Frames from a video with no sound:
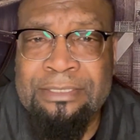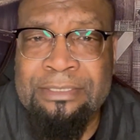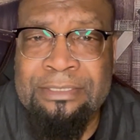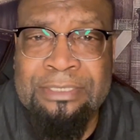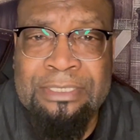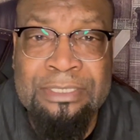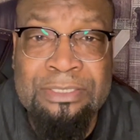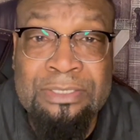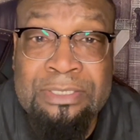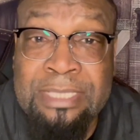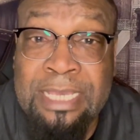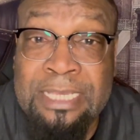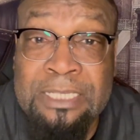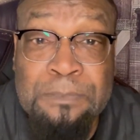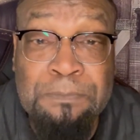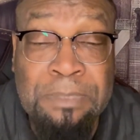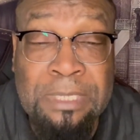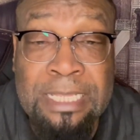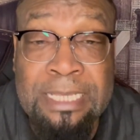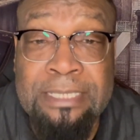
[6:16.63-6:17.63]
just
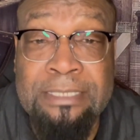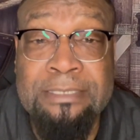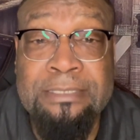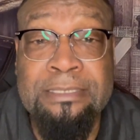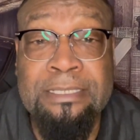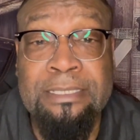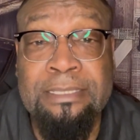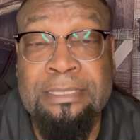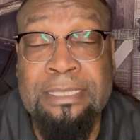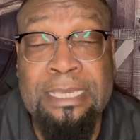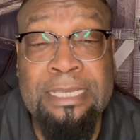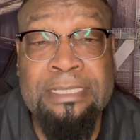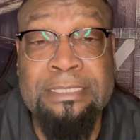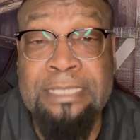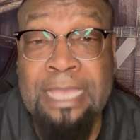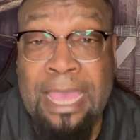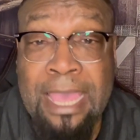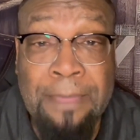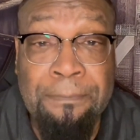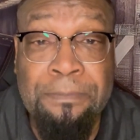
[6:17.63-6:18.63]
takes place and
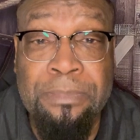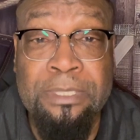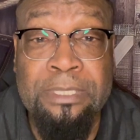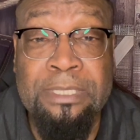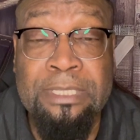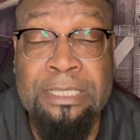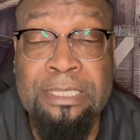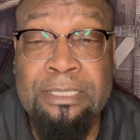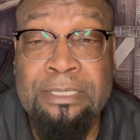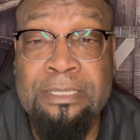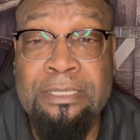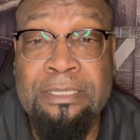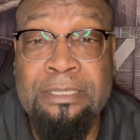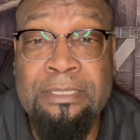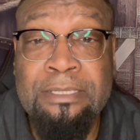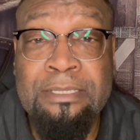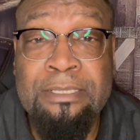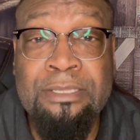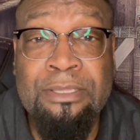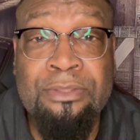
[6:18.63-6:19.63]
things happen,
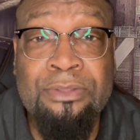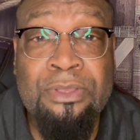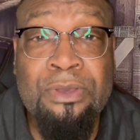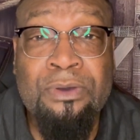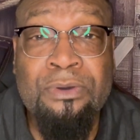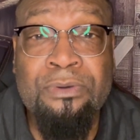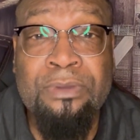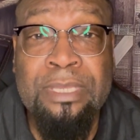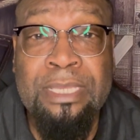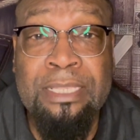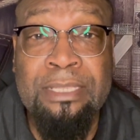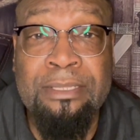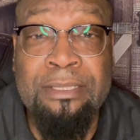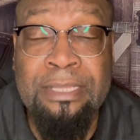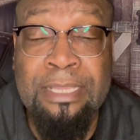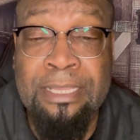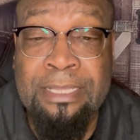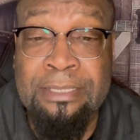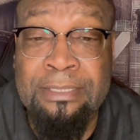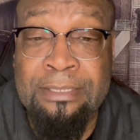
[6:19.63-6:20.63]
you know,
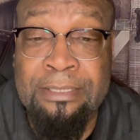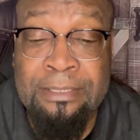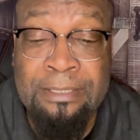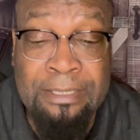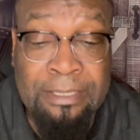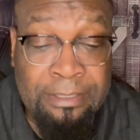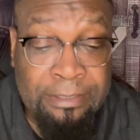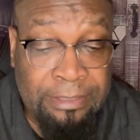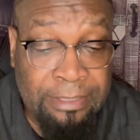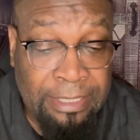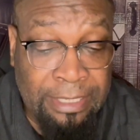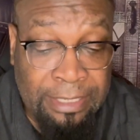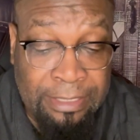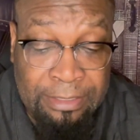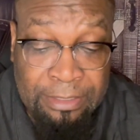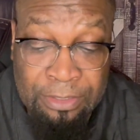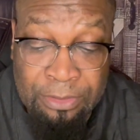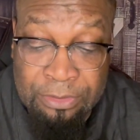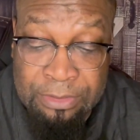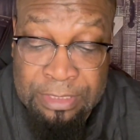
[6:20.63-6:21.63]
and and
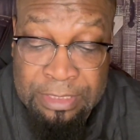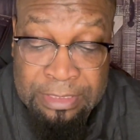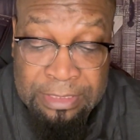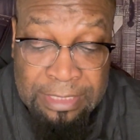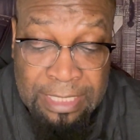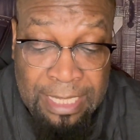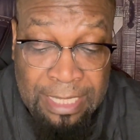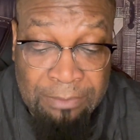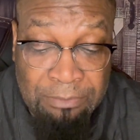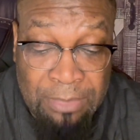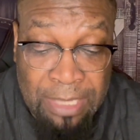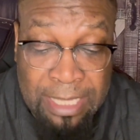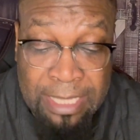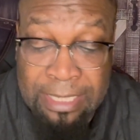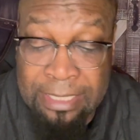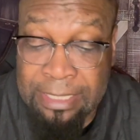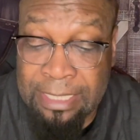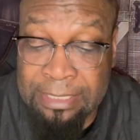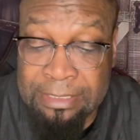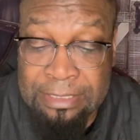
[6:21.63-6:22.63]
and you just like,
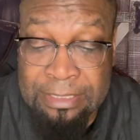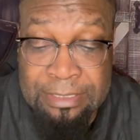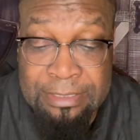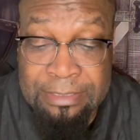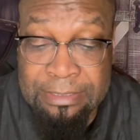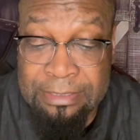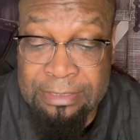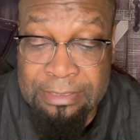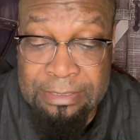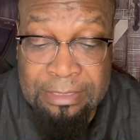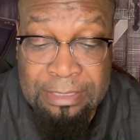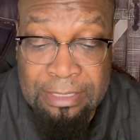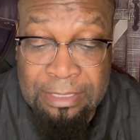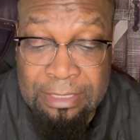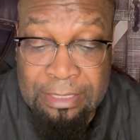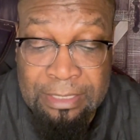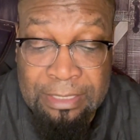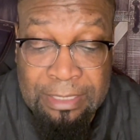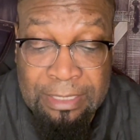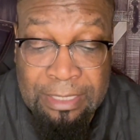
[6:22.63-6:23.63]
man, I just,
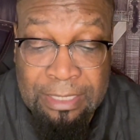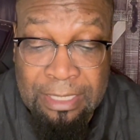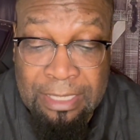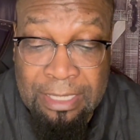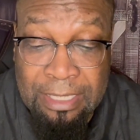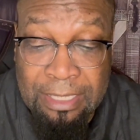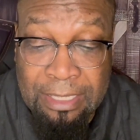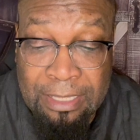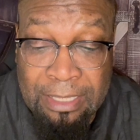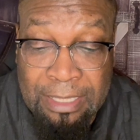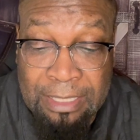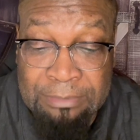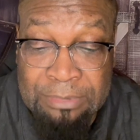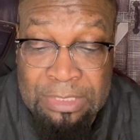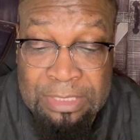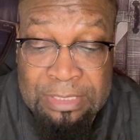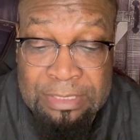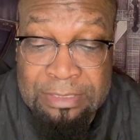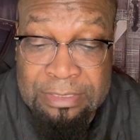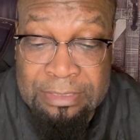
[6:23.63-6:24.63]
I'm
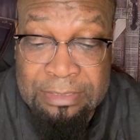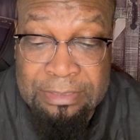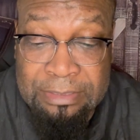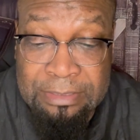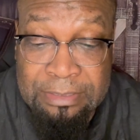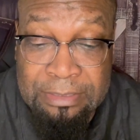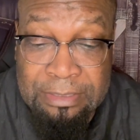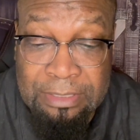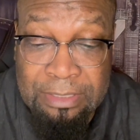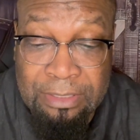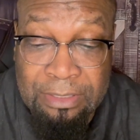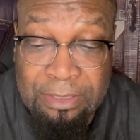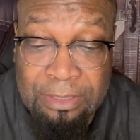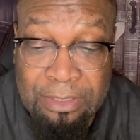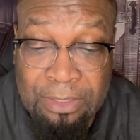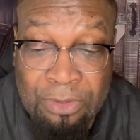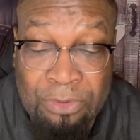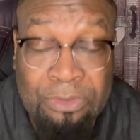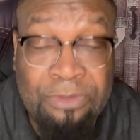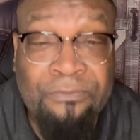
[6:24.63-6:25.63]
just
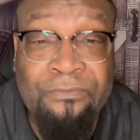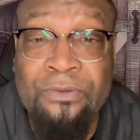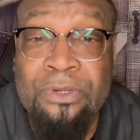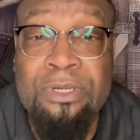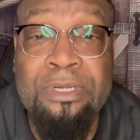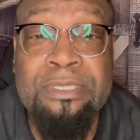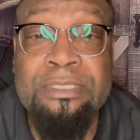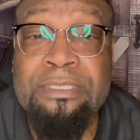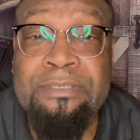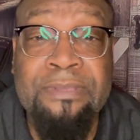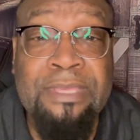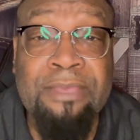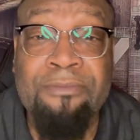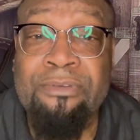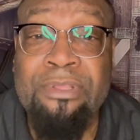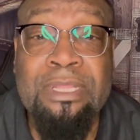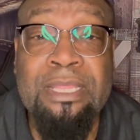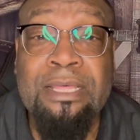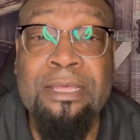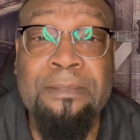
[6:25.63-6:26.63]
on the verge of
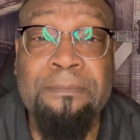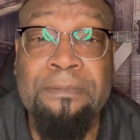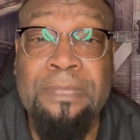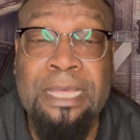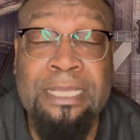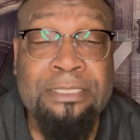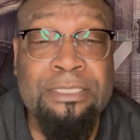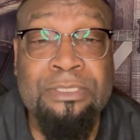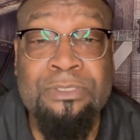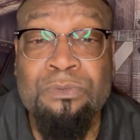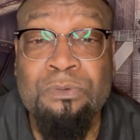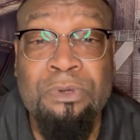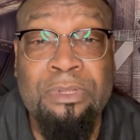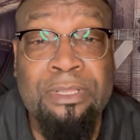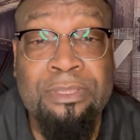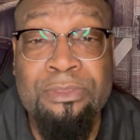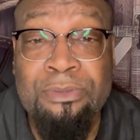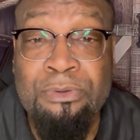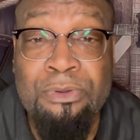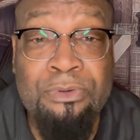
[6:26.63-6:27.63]
giving up. I just want
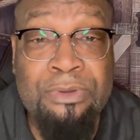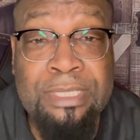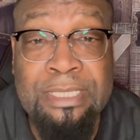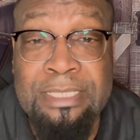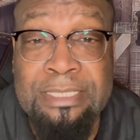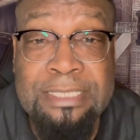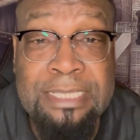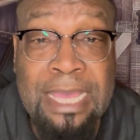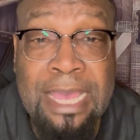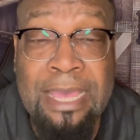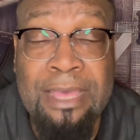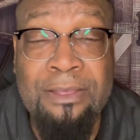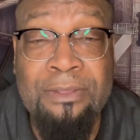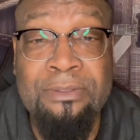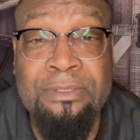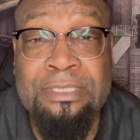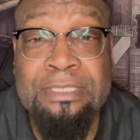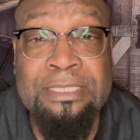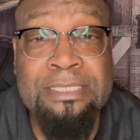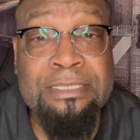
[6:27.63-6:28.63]
to throw in the
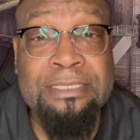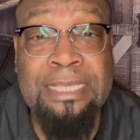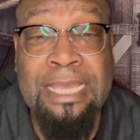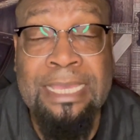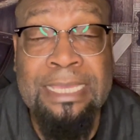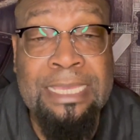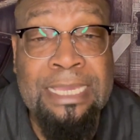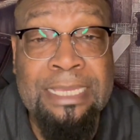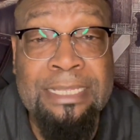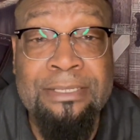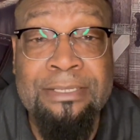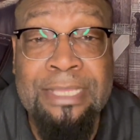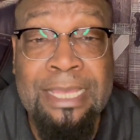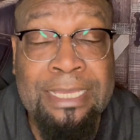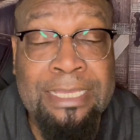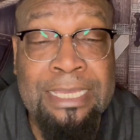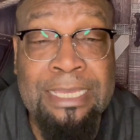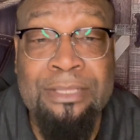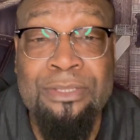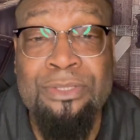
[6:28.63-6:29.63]
towel and just say, I can't,
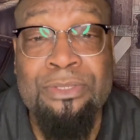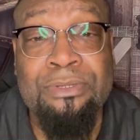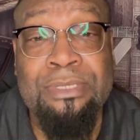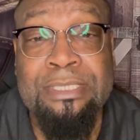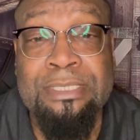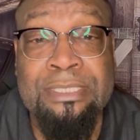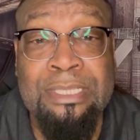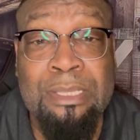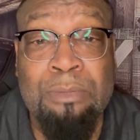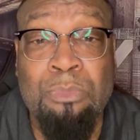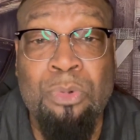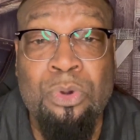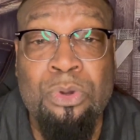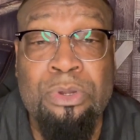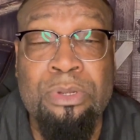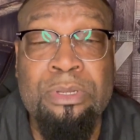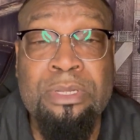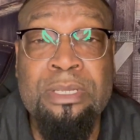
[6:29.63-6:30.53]
I can't do this anymore.